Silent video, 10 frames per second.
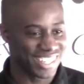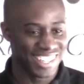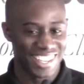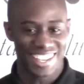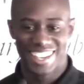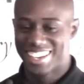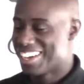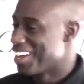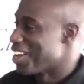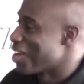
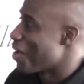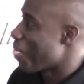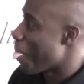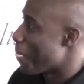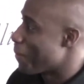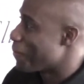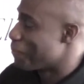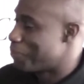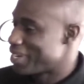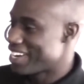
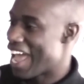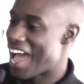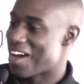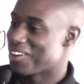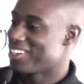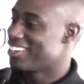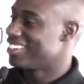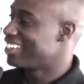but now,